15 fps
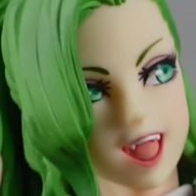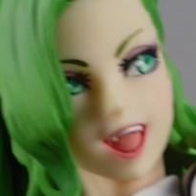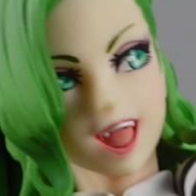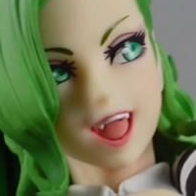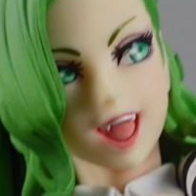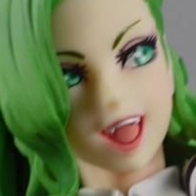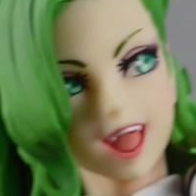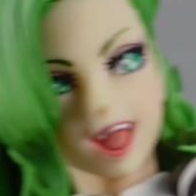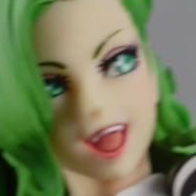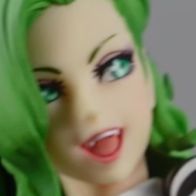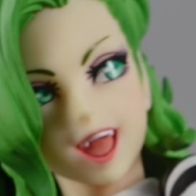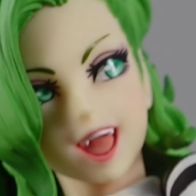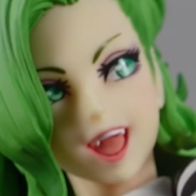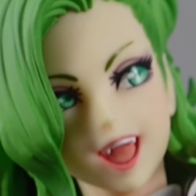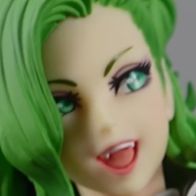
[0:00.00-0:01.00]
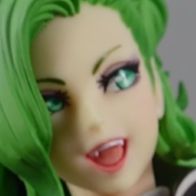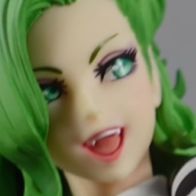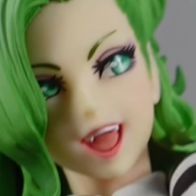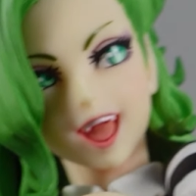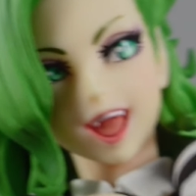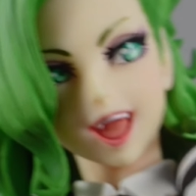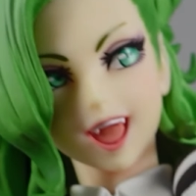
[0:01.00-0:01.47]
iconic, to be honest. But
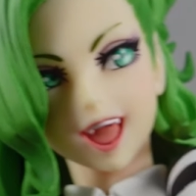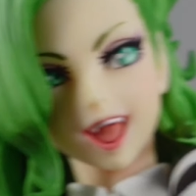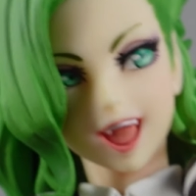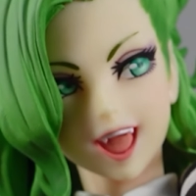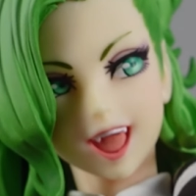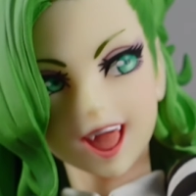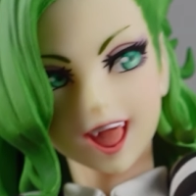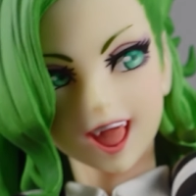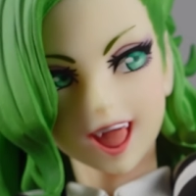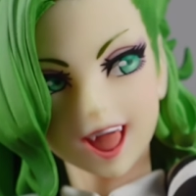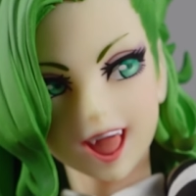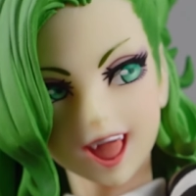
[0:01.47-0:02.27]
all of the ones that I do